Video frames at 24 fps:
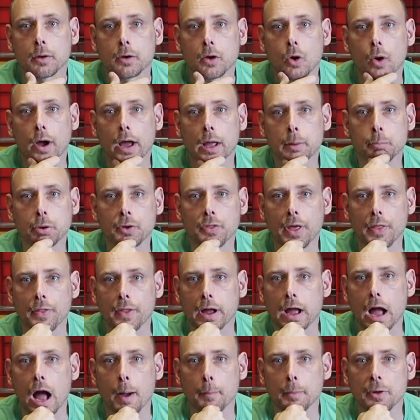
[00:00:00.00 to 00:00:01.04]
Go ahead and put that in
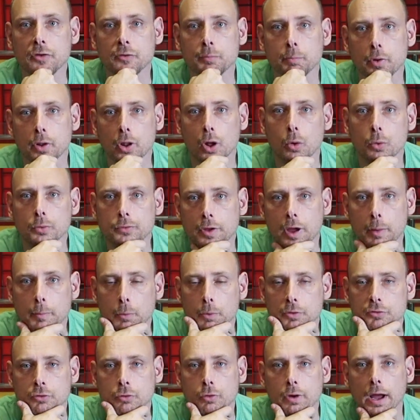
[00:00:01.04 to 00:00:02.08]
the comments below. Tell me
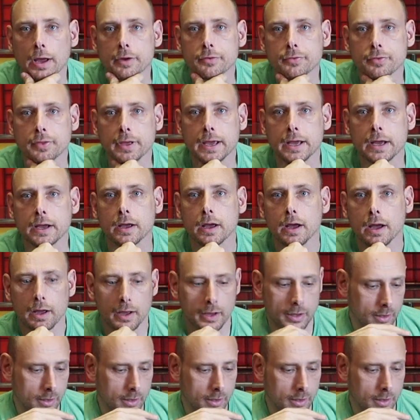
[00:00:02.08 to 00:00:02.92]
what you guys think.